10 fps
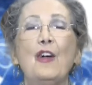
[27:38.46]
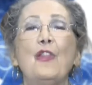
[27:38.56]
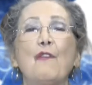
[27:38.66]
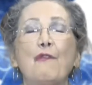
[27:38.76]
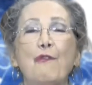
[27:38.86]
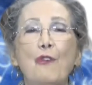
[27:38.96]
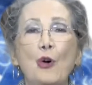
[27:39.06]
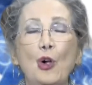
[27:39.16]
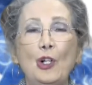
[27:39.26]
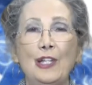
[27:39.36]
the
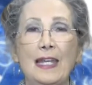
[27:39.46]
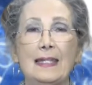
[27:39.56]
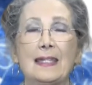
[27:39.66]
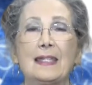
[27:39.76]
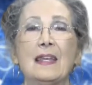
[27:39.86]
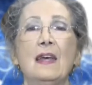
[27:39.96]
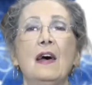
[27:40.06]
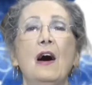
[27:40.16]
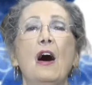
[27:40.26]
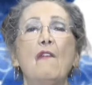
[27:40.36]
fullness
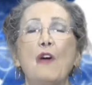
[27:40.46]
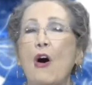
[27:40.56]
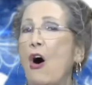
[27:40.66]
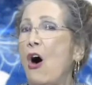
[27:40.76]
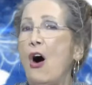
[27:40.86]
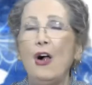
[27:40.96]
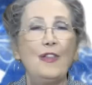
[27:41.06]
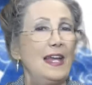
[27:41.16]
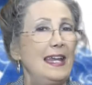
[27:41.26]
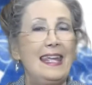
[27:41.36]
of all
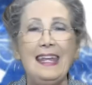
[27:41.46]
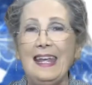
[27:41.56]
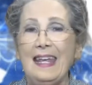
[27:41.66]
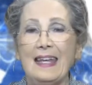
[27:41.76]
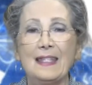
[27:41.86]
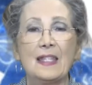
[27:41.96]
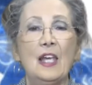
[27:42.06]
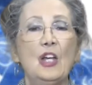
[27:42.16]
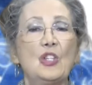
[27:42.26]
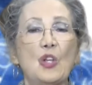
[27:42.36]
that he is,
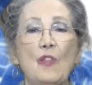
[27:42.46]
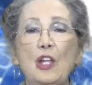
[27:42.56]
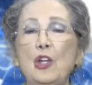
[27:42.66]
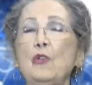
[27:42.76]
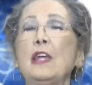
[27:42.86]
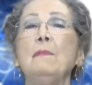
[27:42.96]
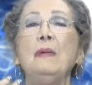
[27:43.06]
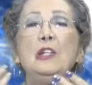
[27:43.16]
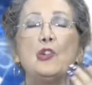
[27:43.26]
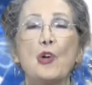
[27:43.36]
so that you can
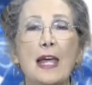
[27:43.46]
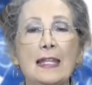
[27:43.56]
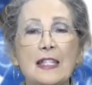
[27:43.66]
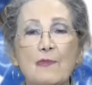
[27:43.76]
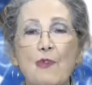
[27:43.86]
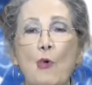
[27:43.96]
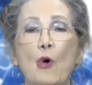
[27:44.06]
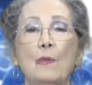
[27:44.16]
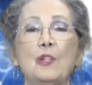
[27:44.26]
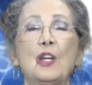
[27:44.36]
be
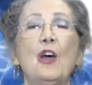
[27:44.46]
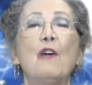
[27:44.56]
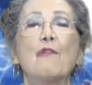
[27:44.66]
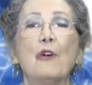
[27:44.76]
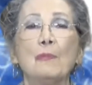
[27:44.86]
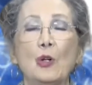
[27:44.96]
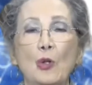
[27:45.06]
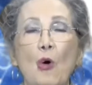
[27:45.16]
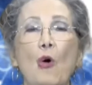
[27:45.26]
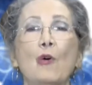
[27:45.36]
transformed from
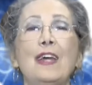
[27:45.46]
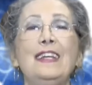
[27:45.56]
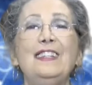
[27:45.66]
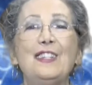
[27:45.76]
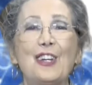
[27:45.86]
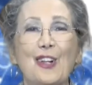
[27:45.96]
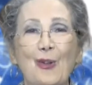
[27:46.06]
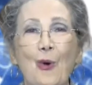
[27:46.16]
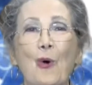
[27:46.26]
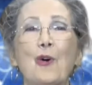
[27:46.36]
glory to
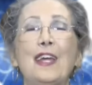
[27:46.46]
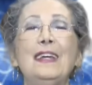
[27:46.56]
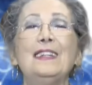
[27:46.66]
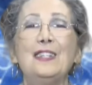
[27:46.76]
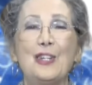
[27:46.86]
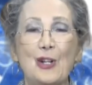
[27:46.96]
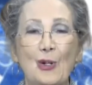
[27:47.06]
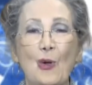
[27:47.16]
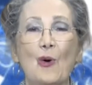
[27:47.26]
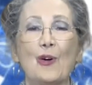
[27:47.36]
glory to
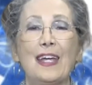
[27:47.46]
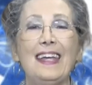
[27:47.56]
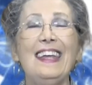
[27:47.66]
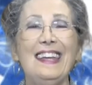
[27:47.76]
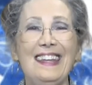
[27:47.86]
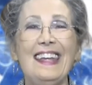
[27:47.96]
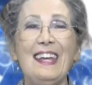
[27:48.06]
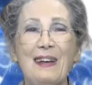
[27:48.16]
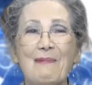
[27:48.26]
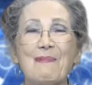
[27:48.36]
glory in
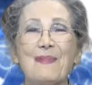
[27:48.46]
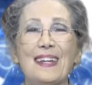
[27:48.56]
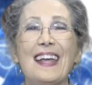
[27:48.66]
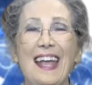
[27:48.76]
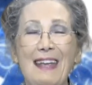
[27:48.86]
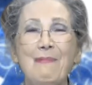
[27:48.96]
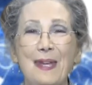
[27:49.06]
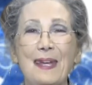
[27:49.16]
him. Amen.